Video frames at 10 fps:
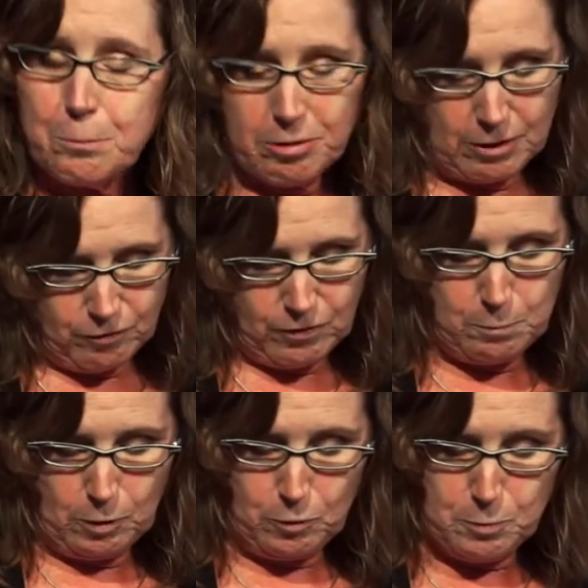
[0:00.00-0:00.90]
in print from
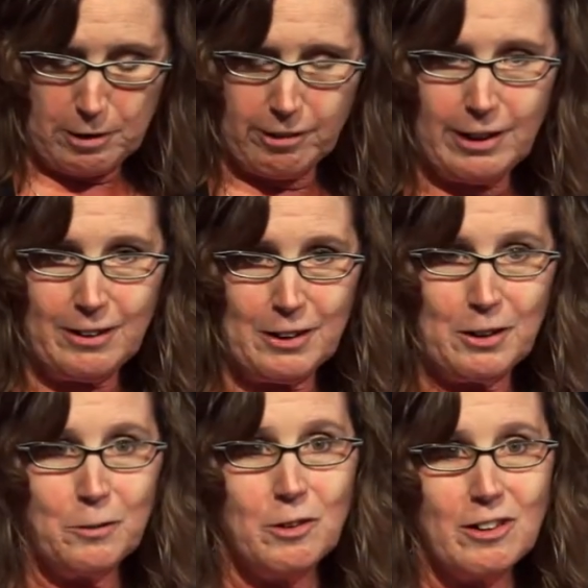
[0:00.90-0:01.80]
Bloomsbury,
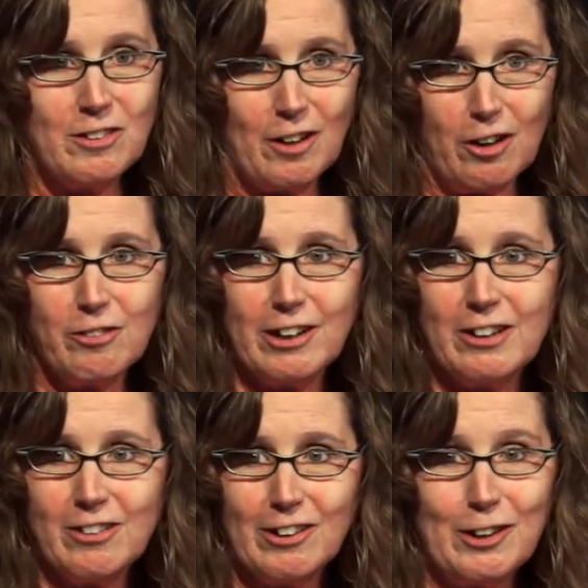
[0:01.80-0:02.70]
which as an author I
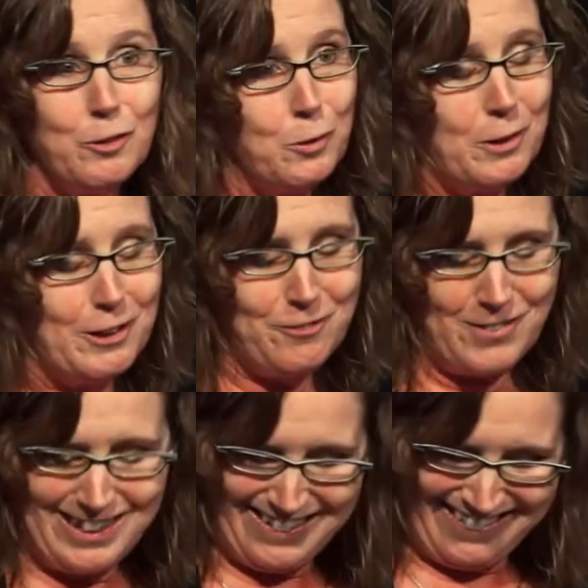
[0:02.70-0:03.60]
can tell you is quite a
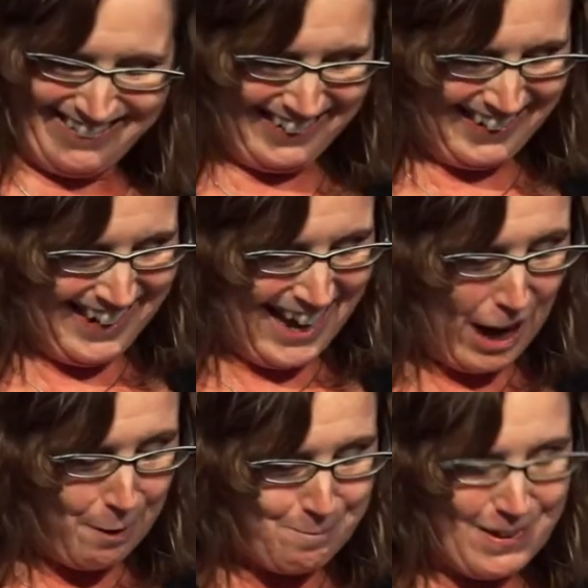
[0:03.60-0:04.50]
feat.
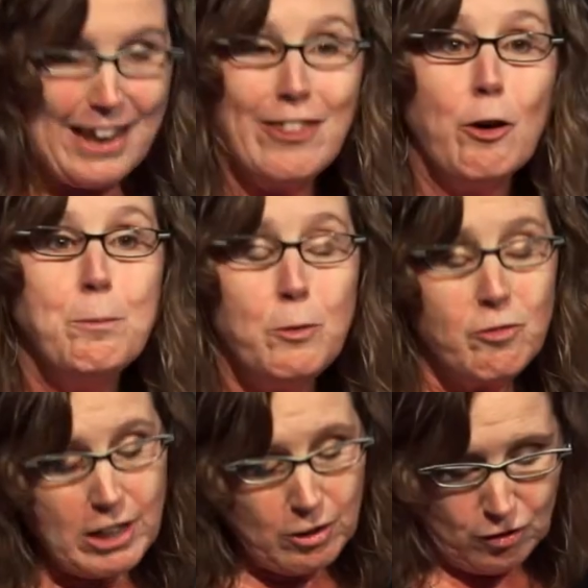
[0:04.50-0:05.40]
Um, and they'll be
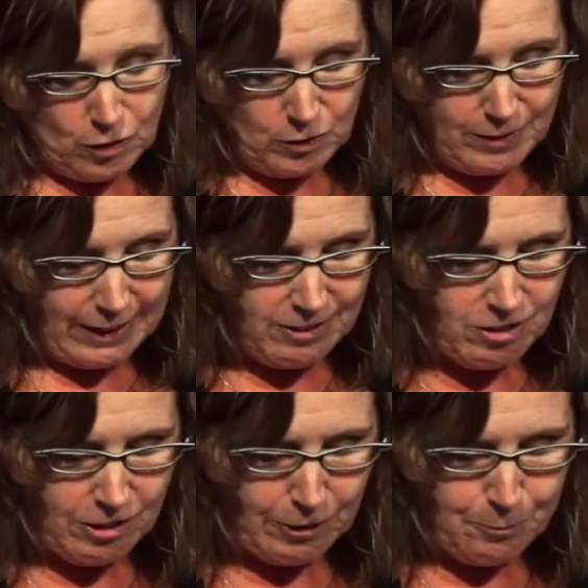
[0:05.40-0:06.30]
reissued
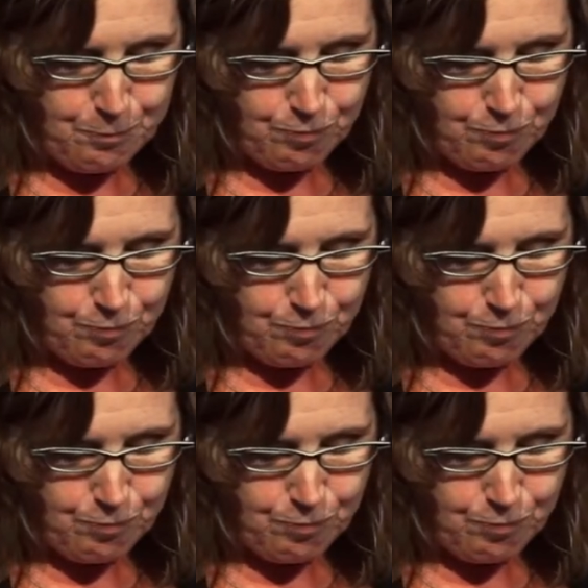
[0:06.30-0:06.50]
next year.